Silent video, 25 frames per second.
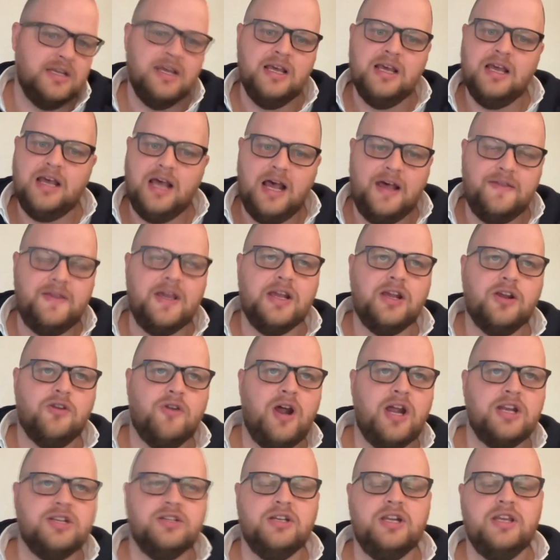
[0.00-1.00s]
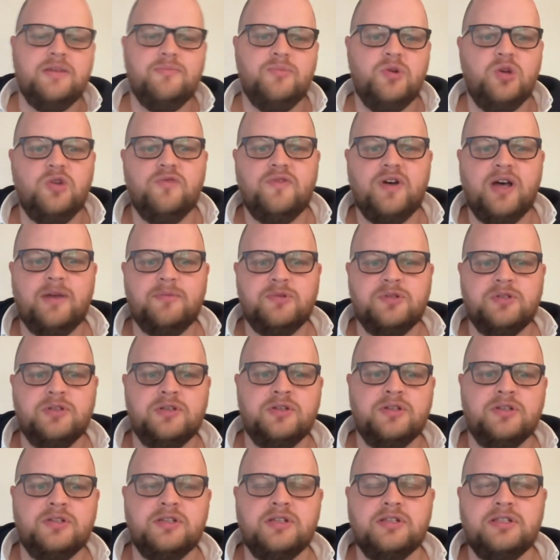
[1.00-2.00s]
and then gradually move up
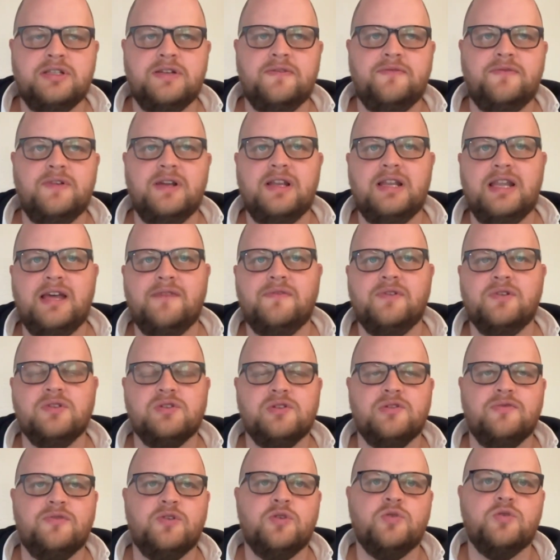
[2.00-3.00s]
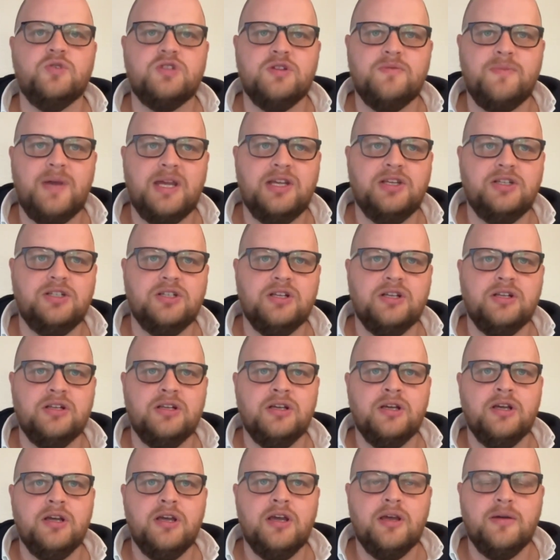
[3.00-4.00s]
to different levels of automation,
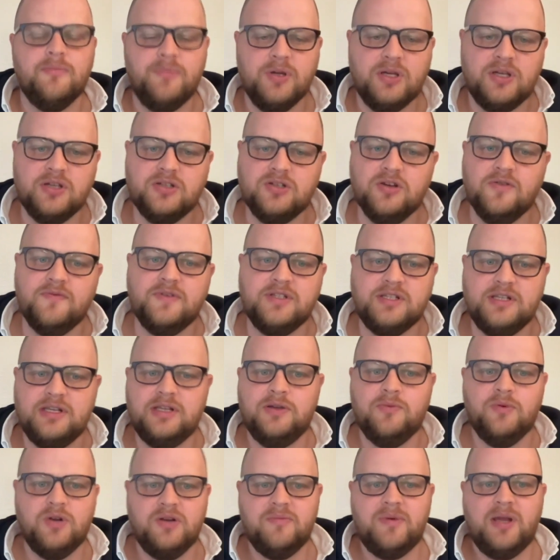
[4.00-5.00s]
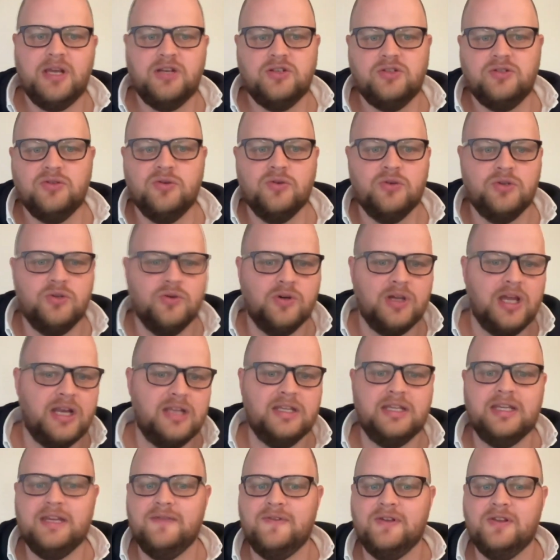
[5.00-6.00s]
because obviously you want to make sure you're
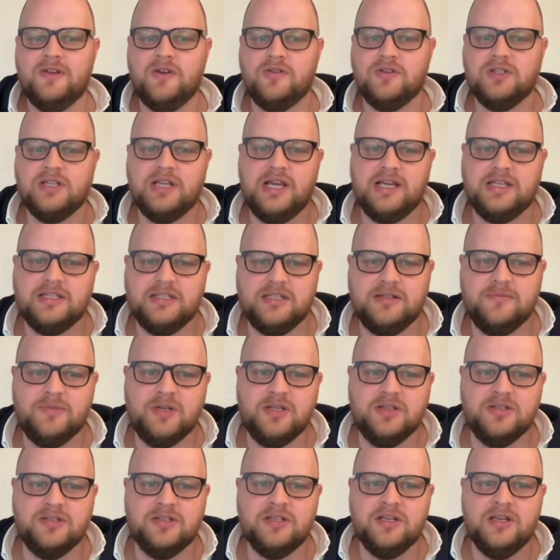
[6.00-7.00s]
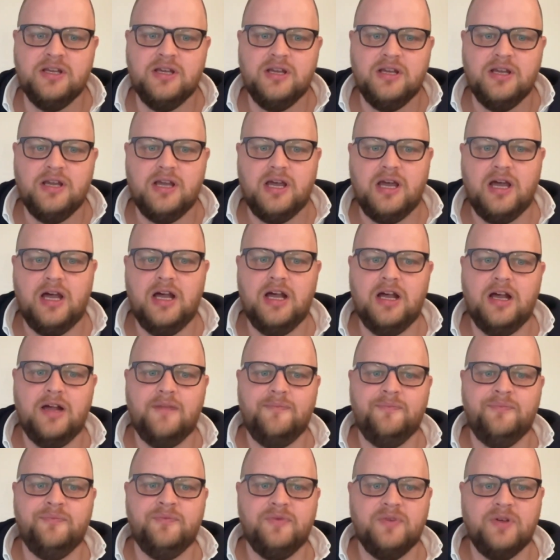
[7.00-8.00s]
giving those customers
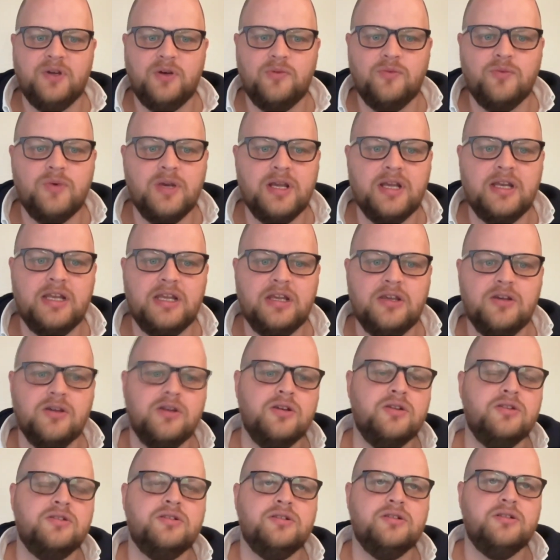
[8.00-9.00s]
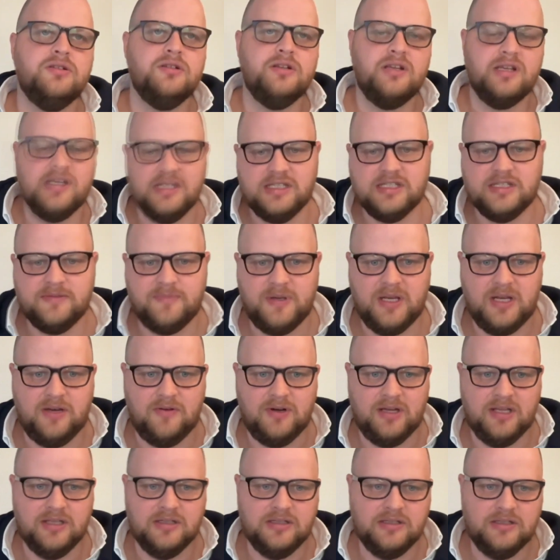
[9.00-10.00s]
a really good
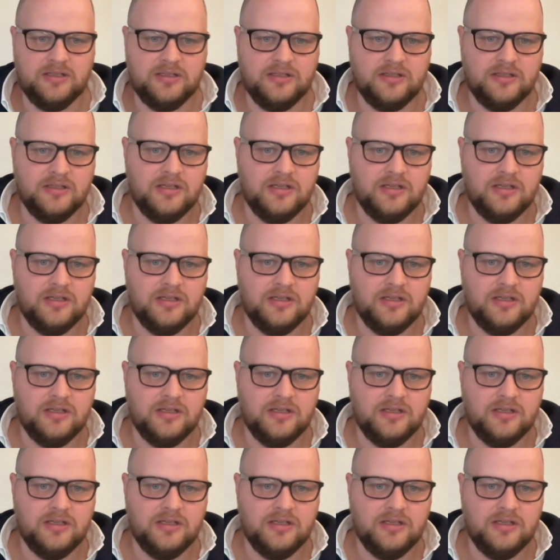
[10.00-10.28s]
experience.